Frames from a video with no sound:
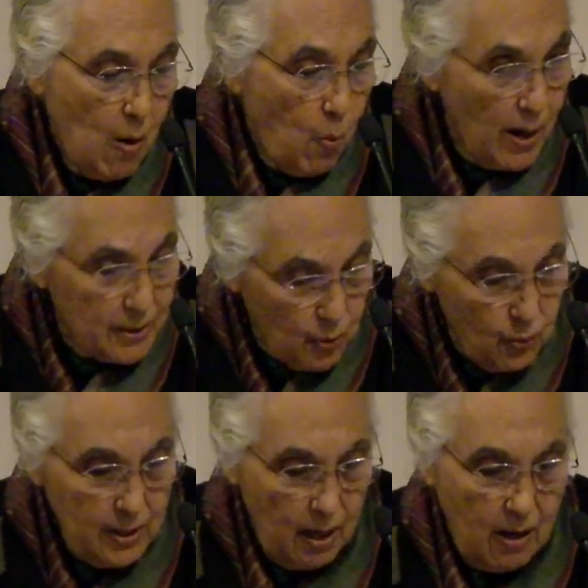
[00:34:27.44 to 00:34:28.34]
One
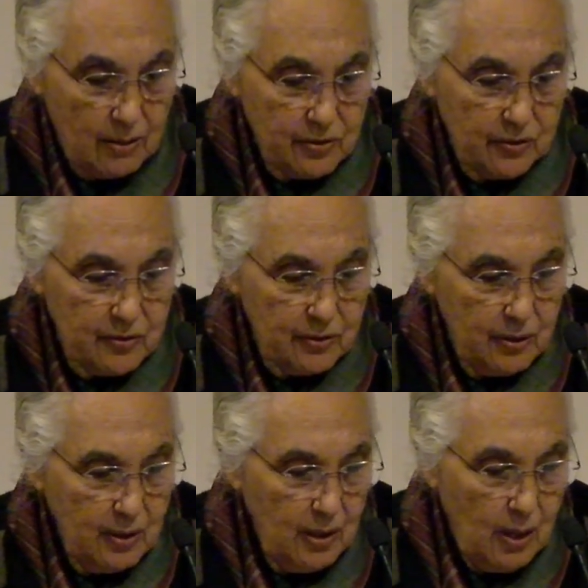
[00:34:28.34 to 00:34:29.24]
could ask
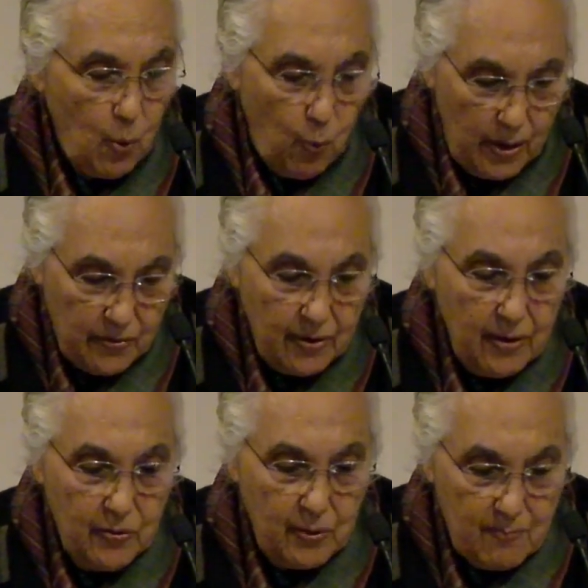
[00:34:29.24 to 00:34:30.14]

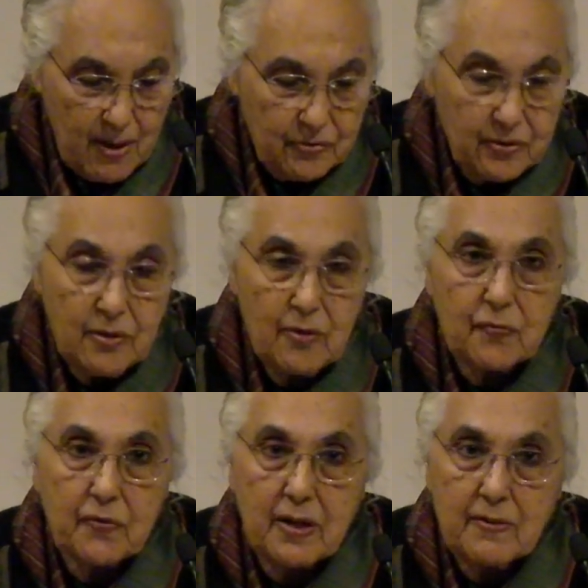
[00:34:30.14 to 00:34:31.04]
whether the method
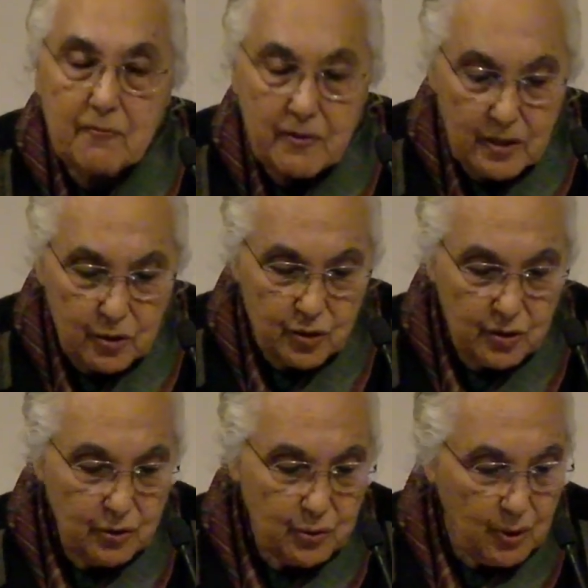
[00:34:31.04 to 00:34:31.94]
of
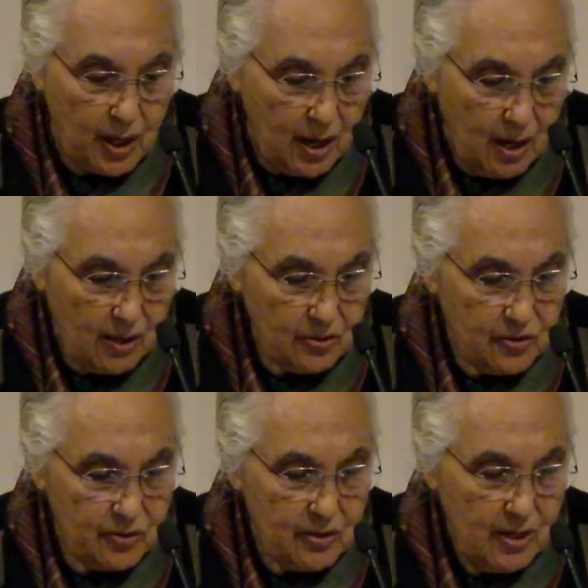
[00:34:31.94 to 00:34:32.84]
conversion to
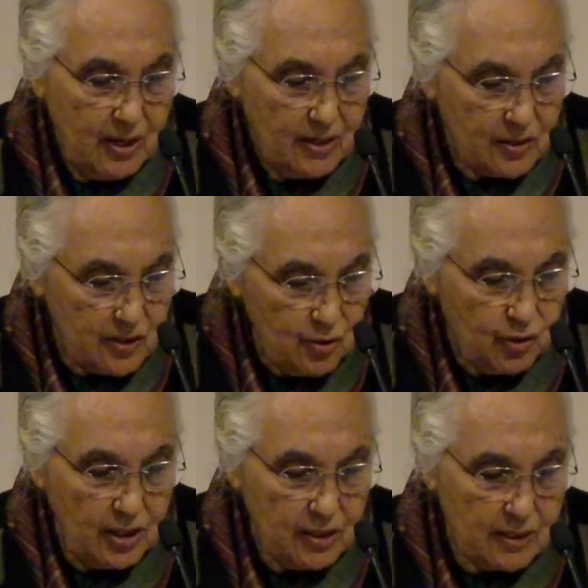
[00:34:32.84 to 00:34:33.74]
caste
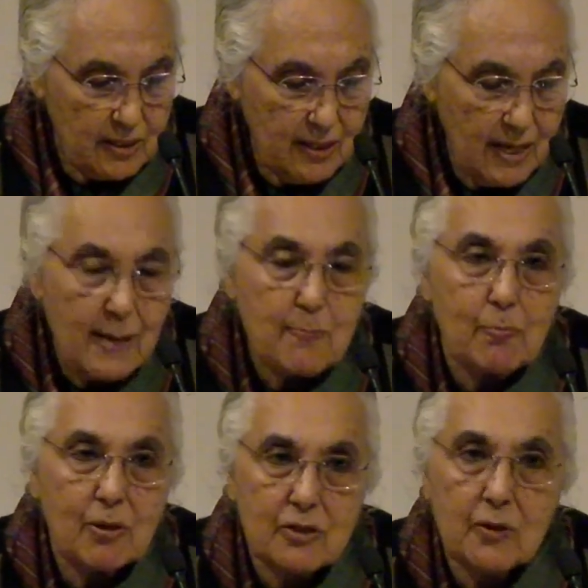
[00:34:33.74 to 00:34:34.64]
suggested a
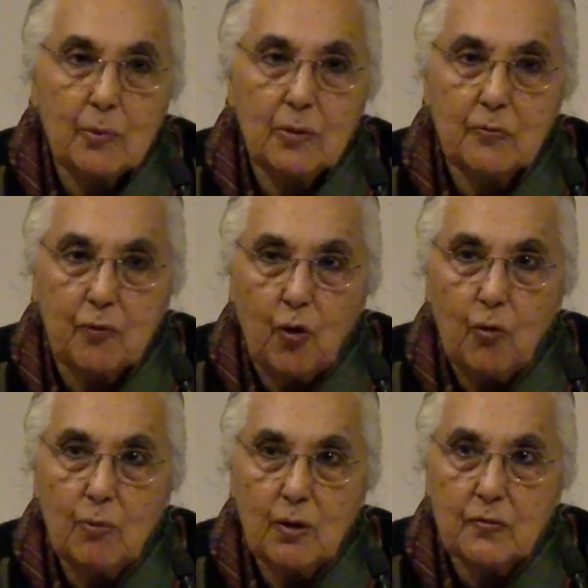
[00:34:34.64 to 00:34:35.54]
possible
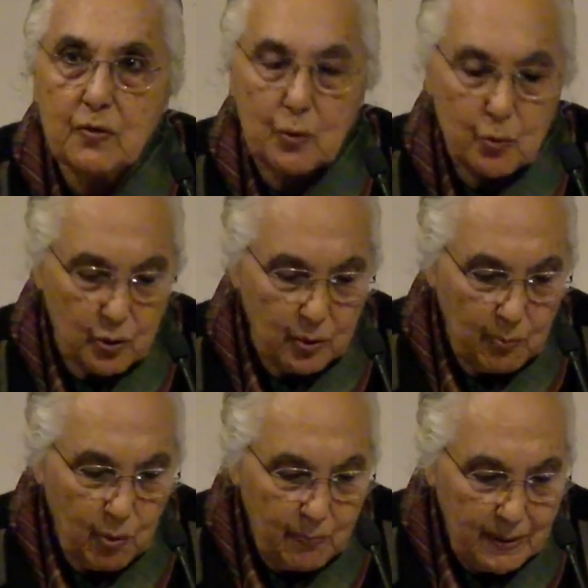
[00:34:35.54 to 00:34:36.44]
form of social
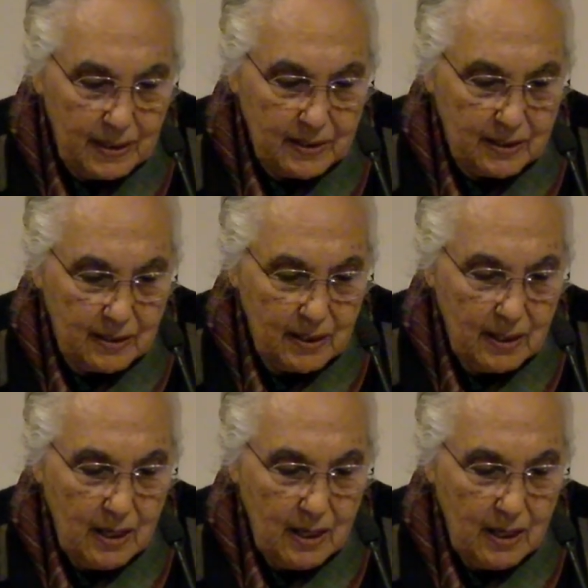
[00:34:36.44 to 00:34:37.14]
mobility,